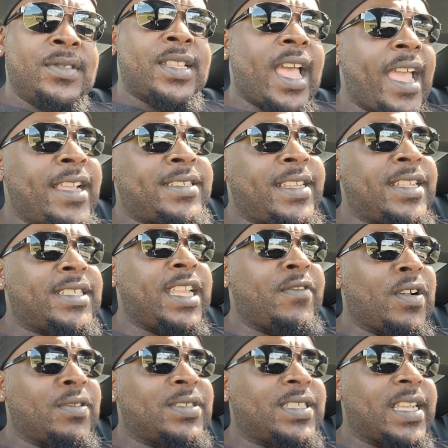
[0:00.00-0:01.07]
the
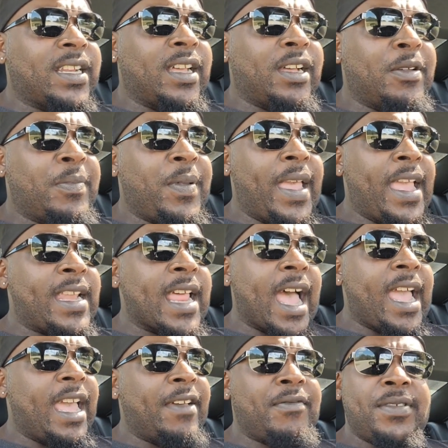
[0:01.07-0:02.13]
HD0 setup, and
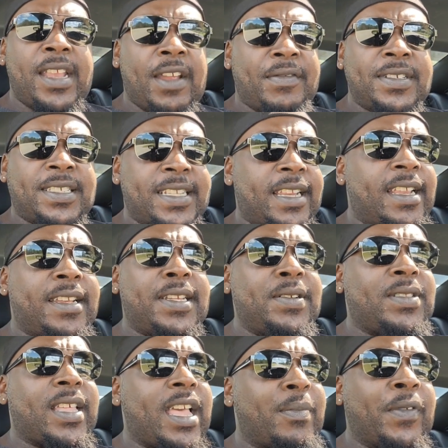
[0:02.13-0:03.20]
I have never seen it
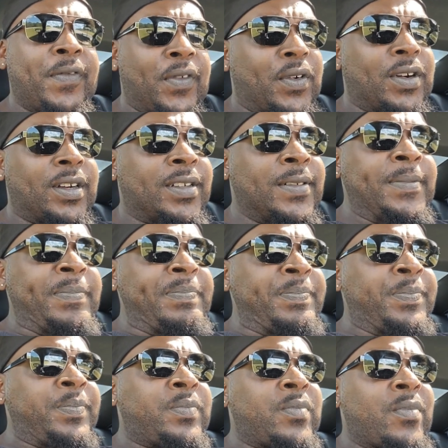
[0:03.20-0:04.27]
do that before.
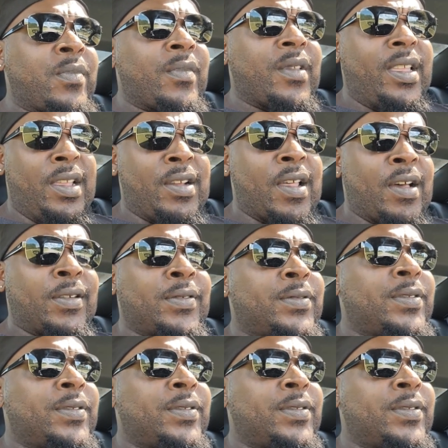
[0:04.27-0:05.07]
Even